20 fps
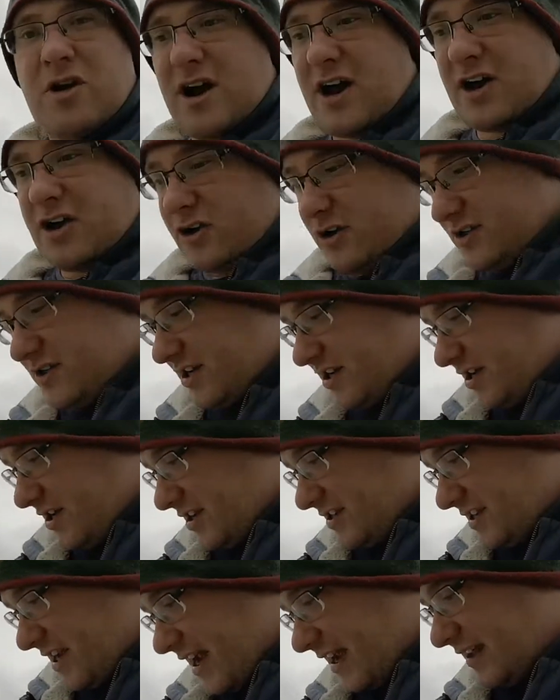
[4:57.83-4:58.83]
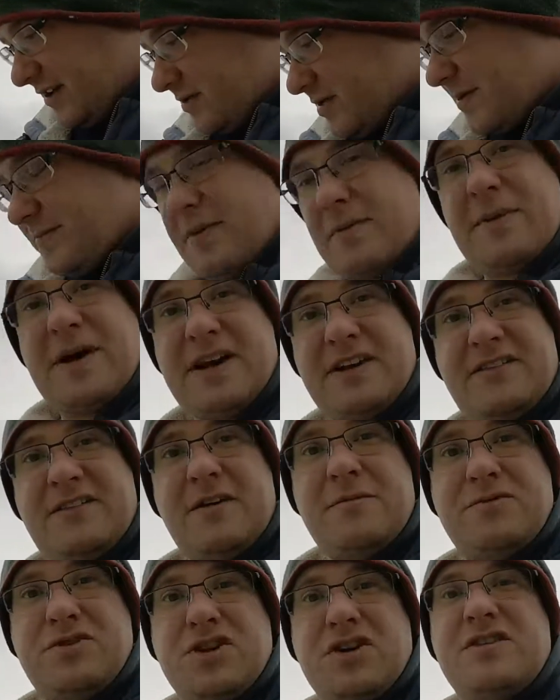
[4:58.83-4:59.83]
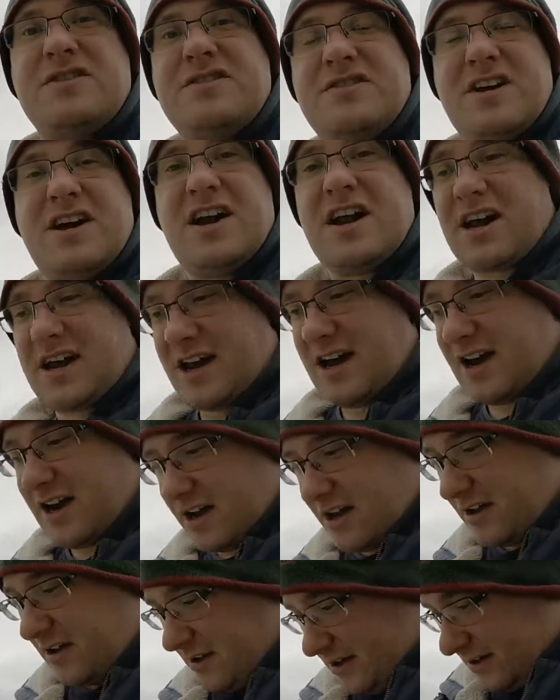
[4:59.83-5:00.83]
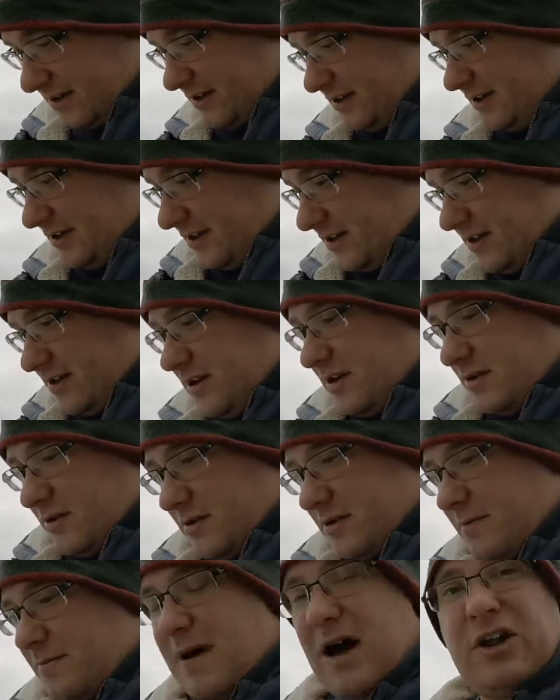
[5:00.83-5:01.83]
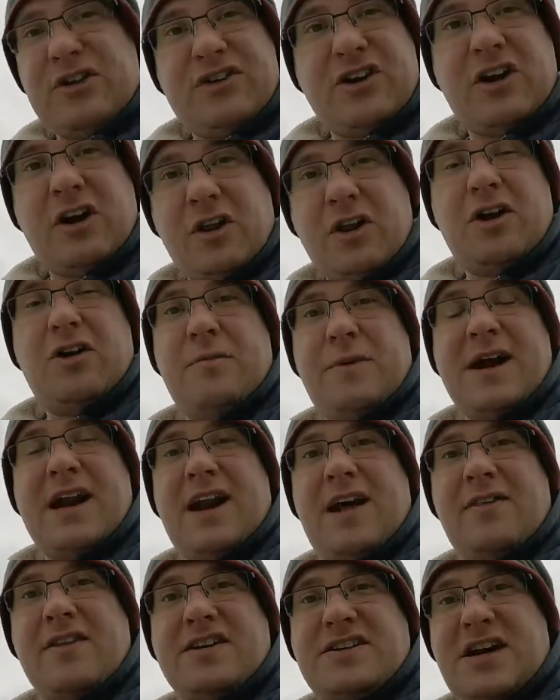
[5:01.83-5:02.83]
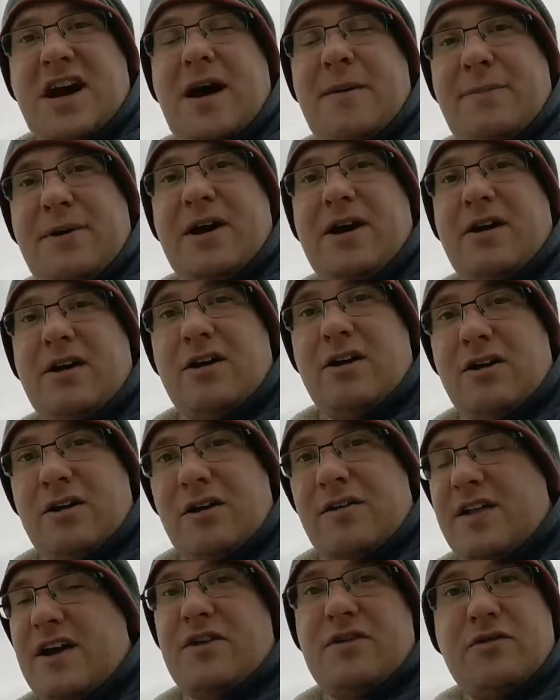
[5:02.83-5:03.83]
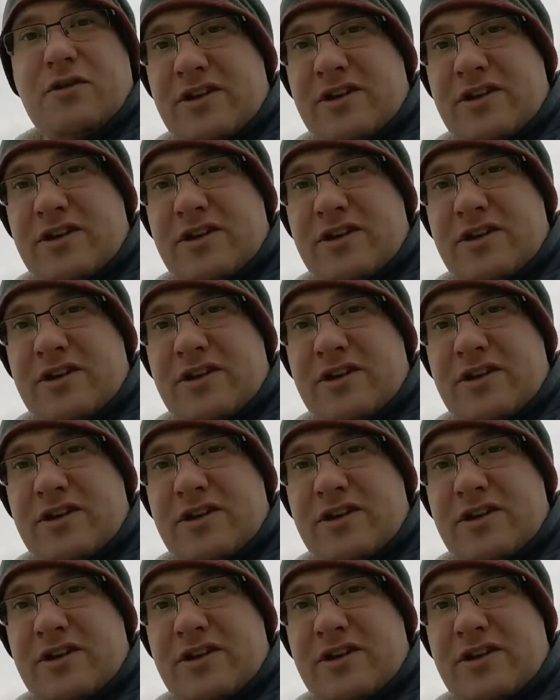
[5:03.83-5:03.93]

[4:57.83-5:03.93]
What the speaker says: I couldn't tell you exactly what, but my assumption is that it kind of melted a little bit on the top here and then